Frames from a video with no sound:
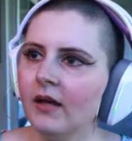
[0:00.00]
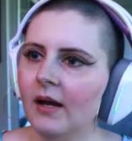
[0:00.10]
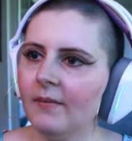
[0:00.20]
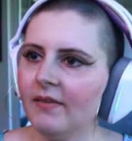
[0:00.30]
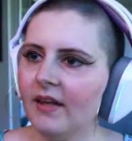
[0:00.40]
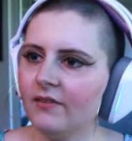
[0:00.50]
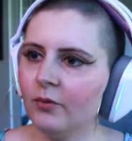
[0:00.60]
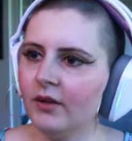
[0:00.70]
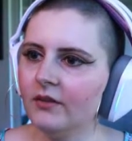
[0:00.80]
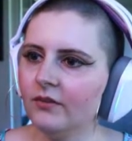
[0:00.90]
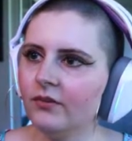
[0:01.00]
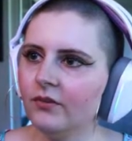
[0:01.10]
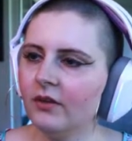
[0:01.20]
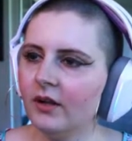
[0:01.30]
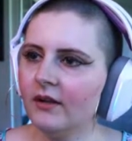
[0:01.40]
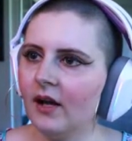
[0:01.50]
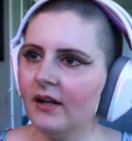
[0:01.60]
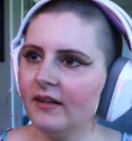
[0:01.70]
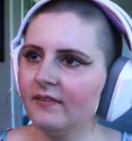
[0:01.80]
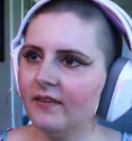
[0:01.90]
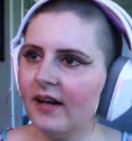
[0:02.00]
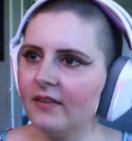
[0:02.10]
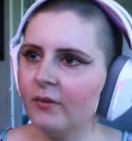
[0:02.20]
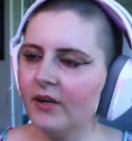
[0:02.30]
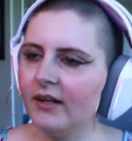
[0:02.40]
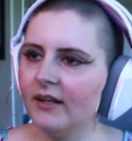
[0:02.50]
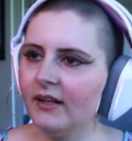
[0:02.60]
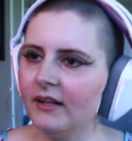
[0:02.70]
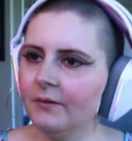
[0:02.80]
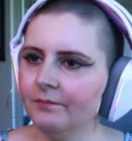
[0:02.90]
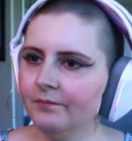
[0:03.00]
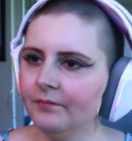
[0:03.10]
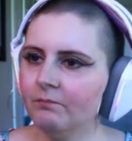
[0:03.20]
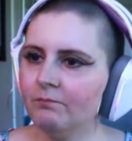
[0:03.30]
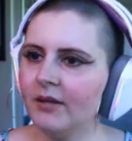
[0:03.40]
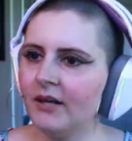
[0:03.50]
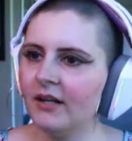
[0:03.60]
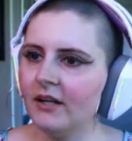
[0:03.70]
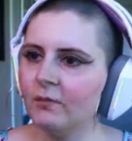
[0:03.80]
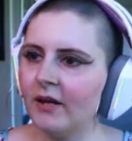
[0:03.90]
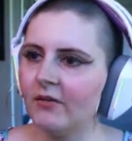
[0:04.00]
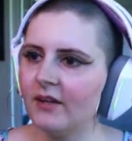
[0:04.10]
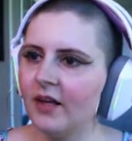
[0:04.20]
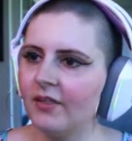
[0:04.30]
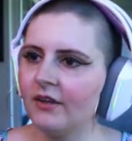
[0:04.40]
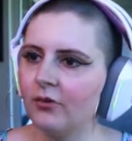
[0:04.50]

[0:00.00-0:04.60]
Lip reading: And that's not exactly what I needed, but it's better than nothing.